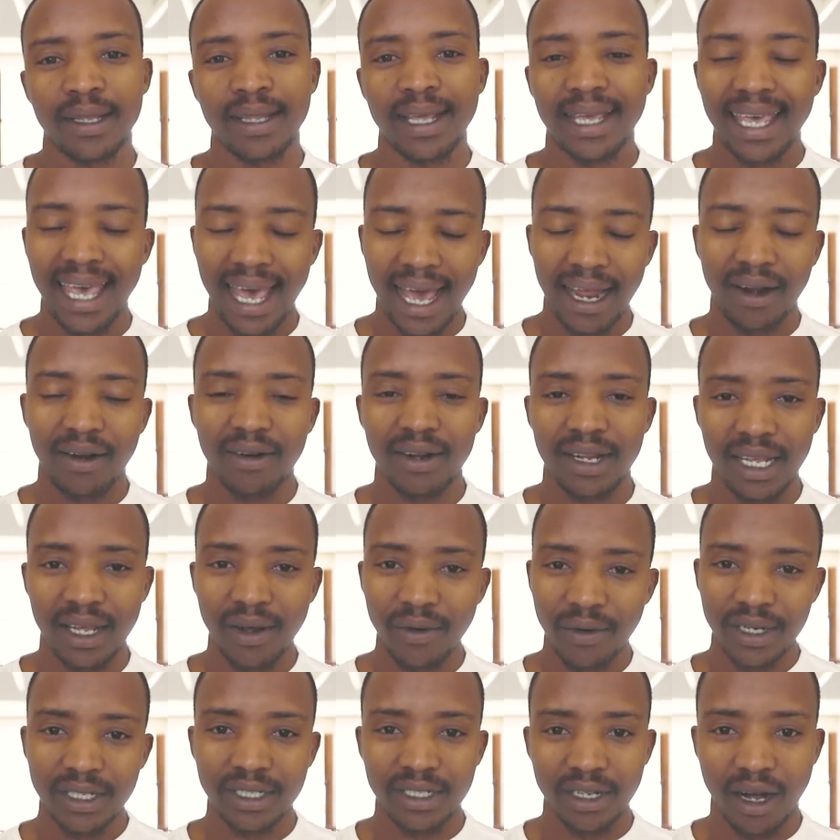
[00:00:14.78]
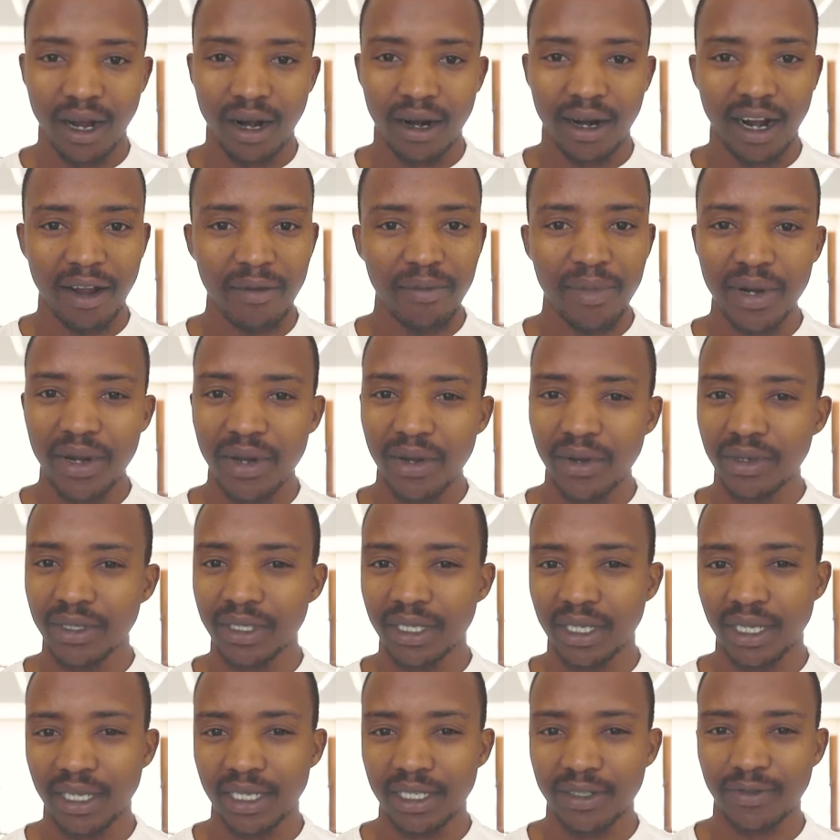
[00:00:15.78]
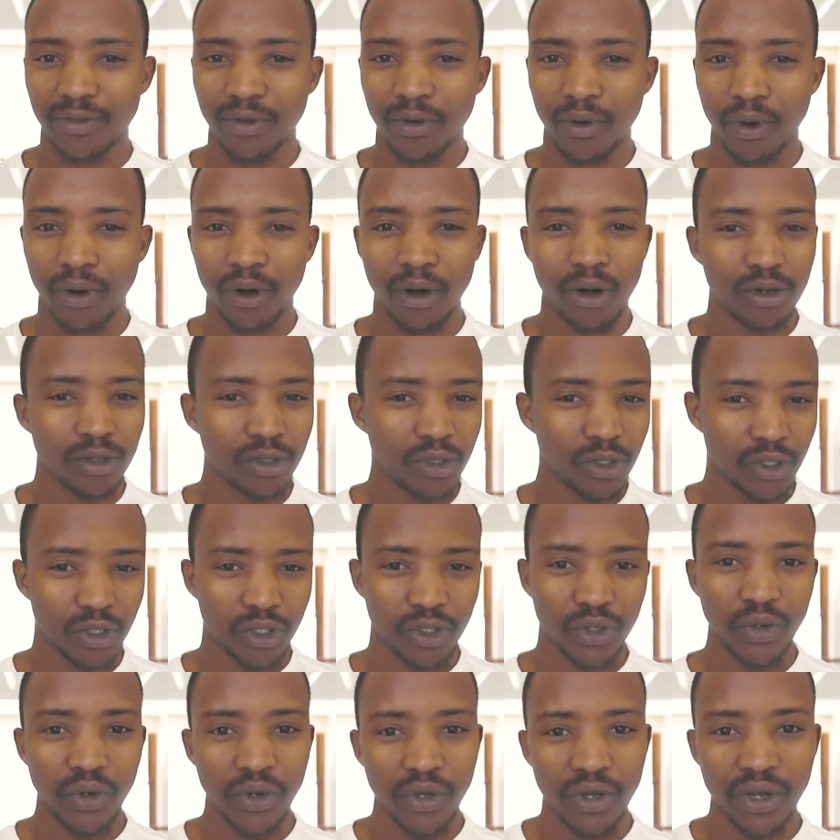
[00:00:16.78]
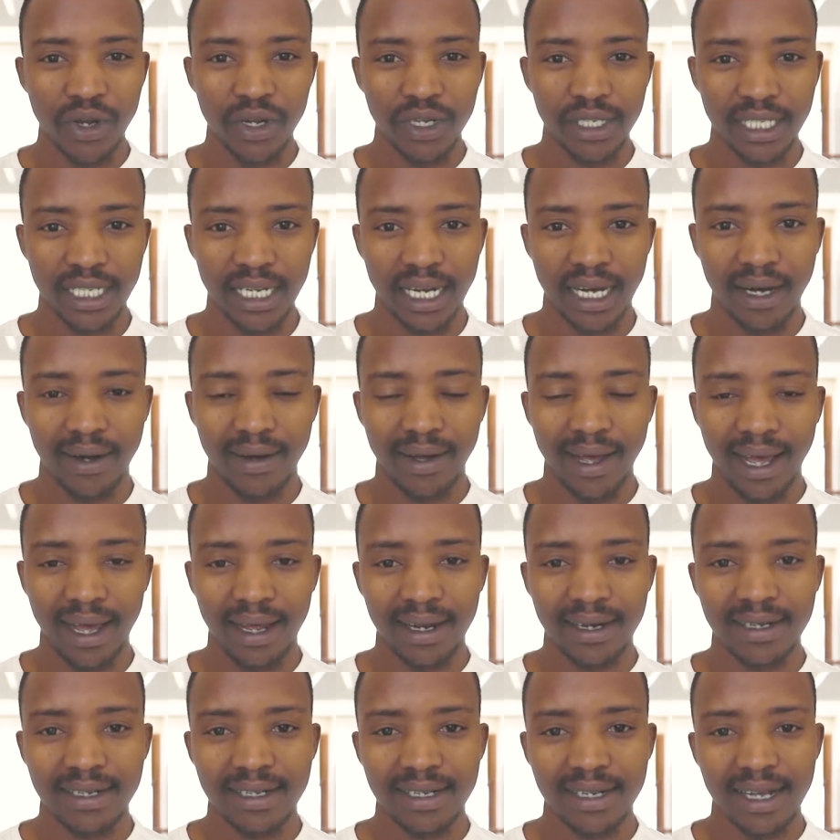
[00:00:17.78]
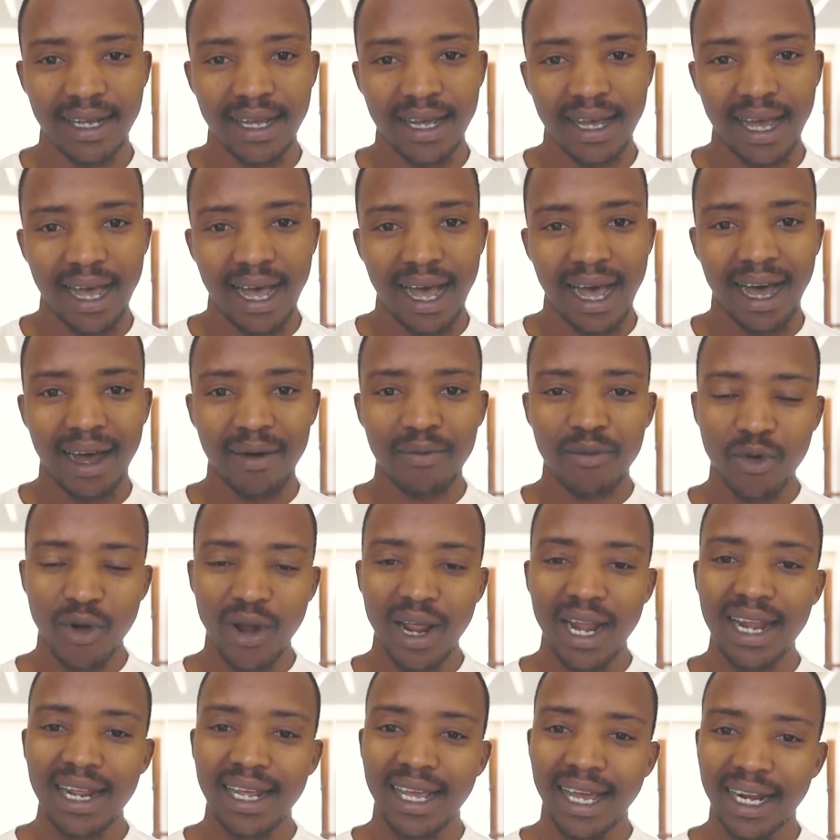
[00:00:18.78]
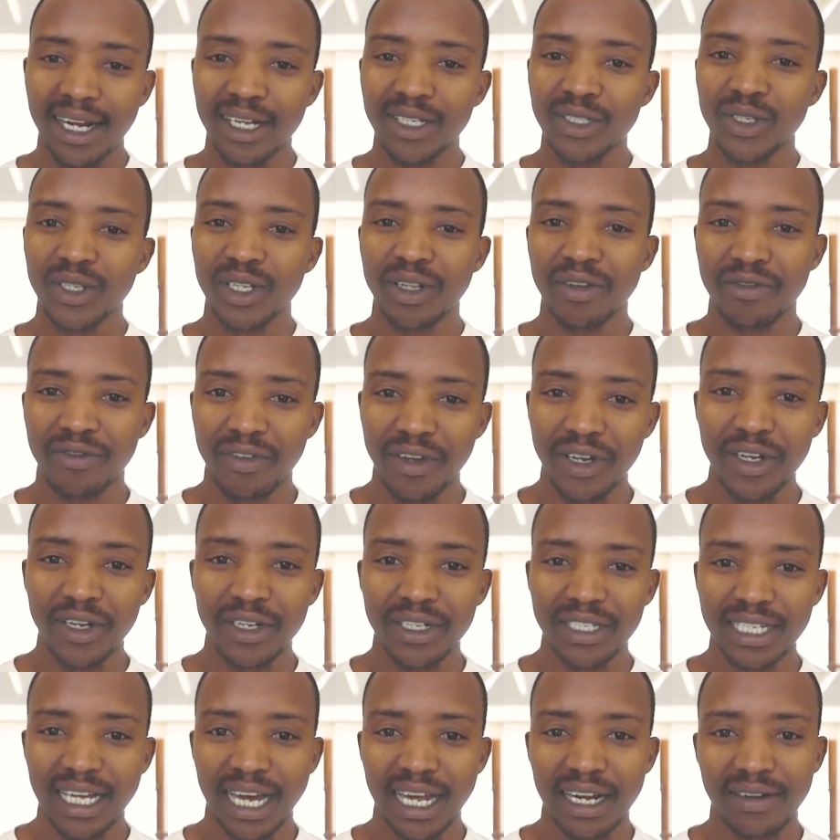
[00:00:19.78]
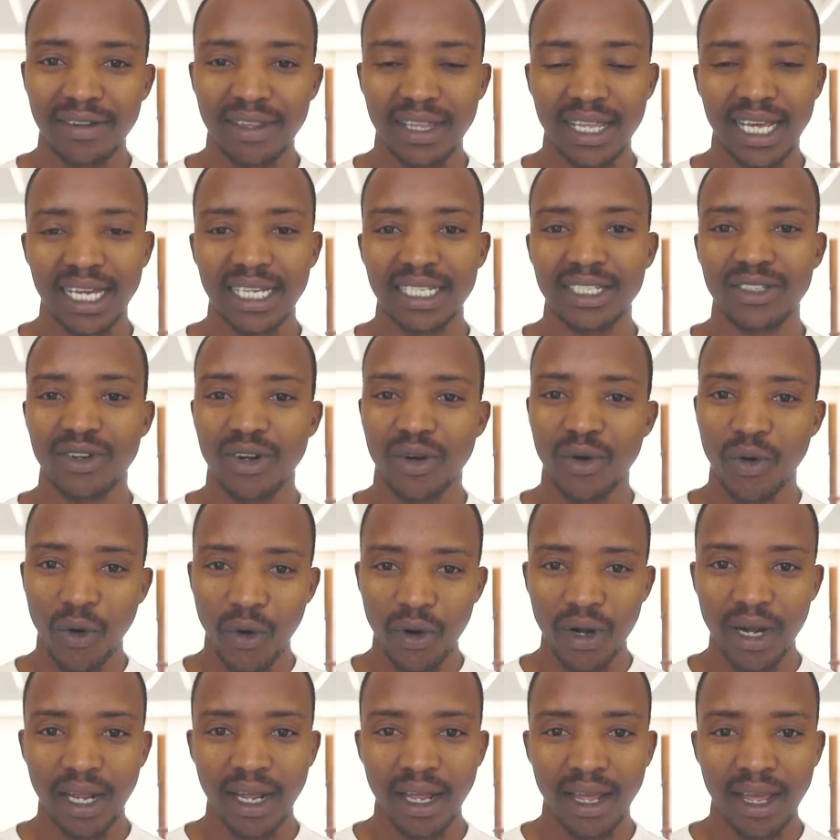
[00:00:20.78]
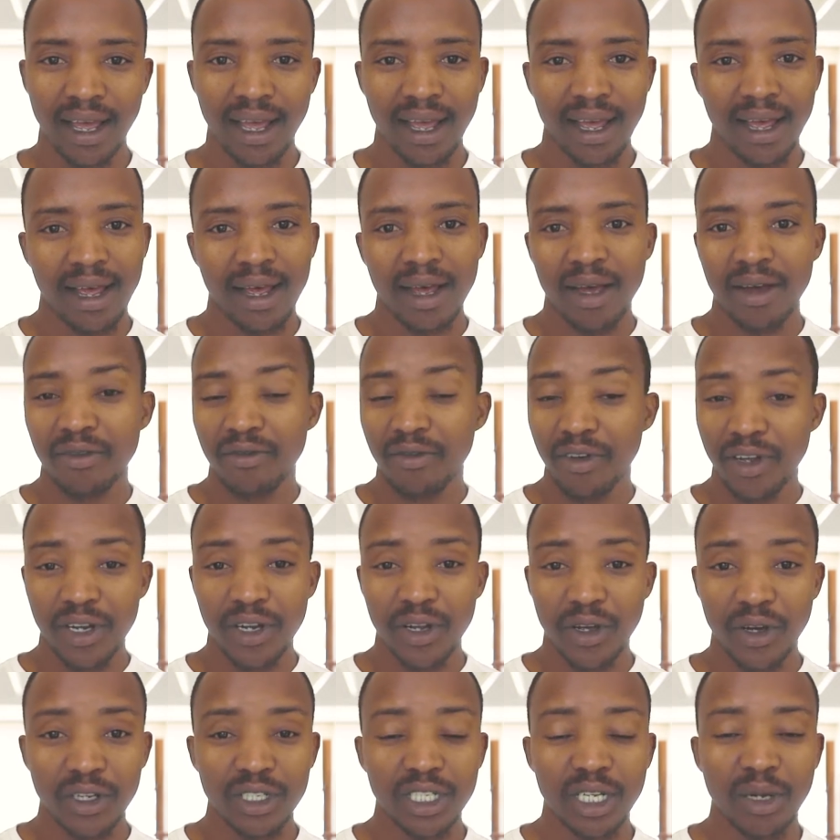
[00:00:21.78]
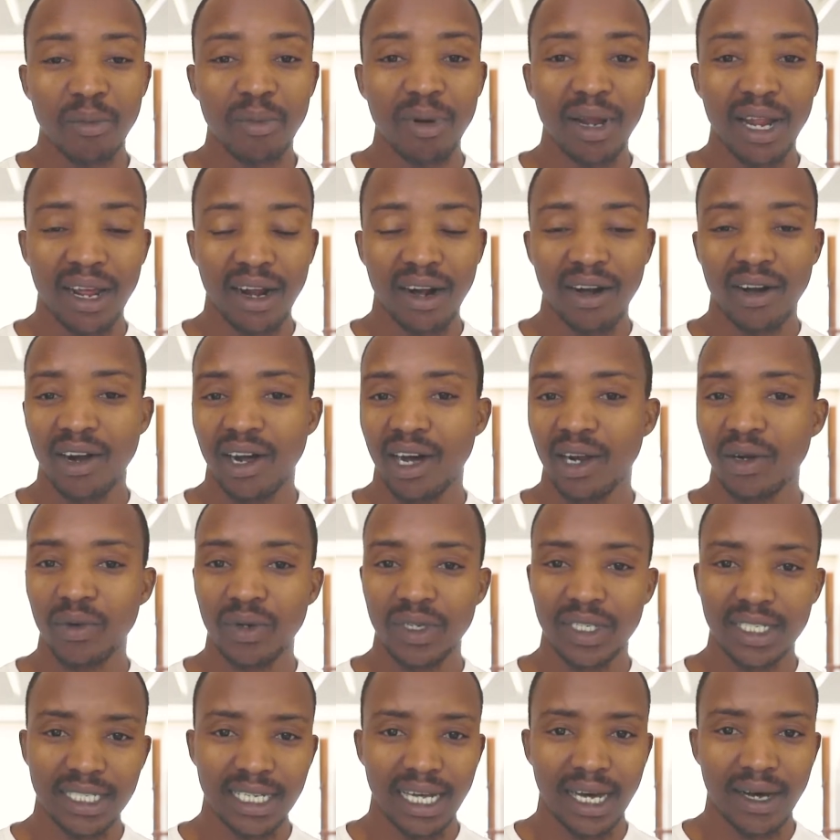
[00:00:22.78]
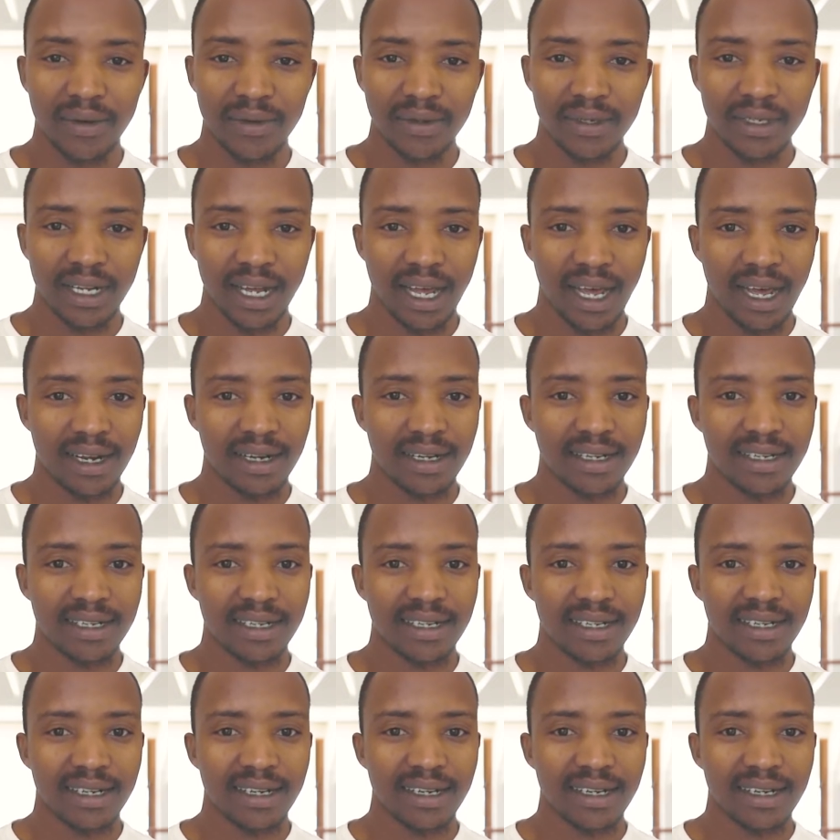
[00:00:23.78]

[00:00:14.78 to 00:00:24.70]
the Canon EOS R, I've been using this for close to 2 years now, and I'm really getting to the video side of things, recording videos and playing around with sound. And